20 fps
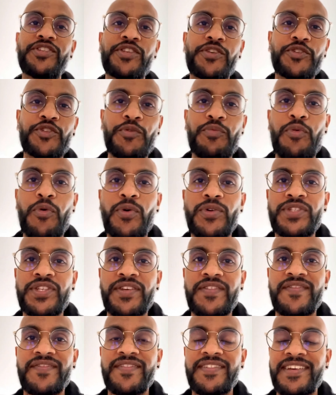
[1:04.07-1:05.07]
so
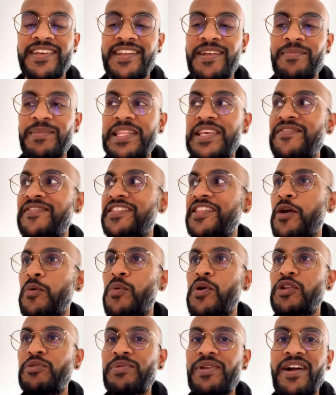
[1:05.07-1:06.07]
supportive, and I'm leaving that
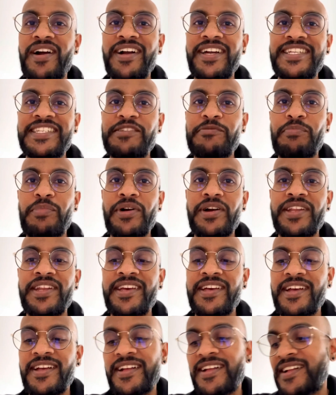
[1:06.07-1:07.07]
world behind, but
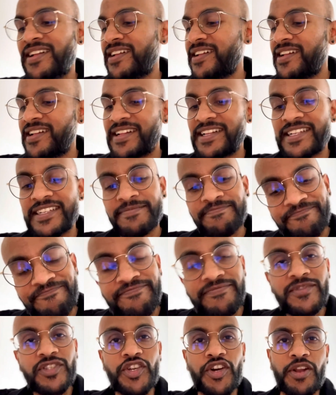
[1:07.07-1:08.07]

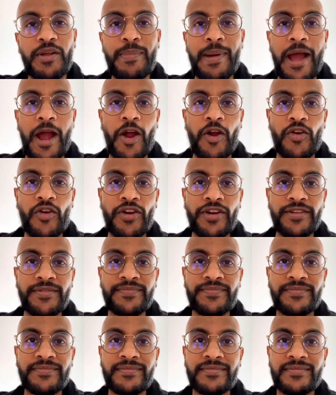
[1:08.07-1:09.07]
gotta power
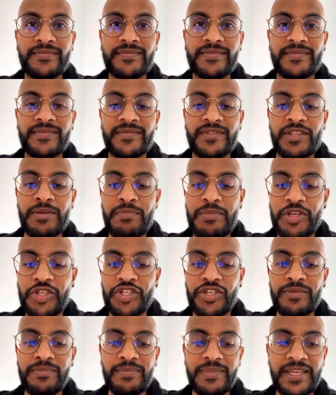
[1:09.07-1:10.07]
on. The
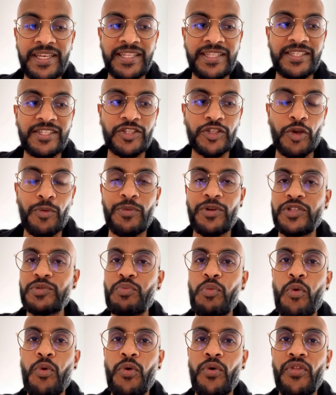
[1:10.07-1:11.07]
mission means so much
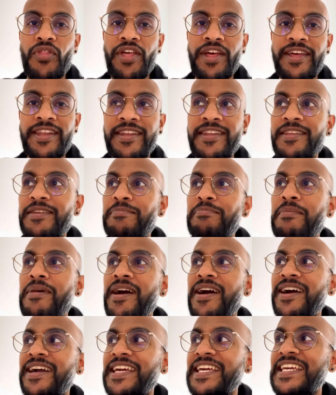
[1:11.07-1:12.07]
more than
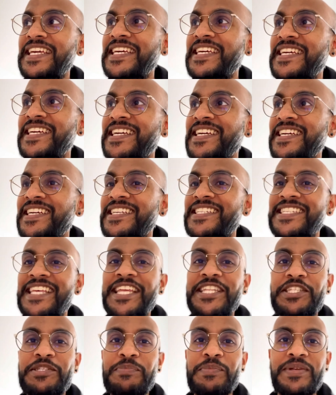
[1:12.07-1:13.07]
my
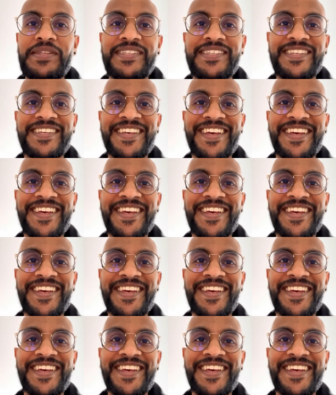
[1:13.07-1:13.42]
sentiments.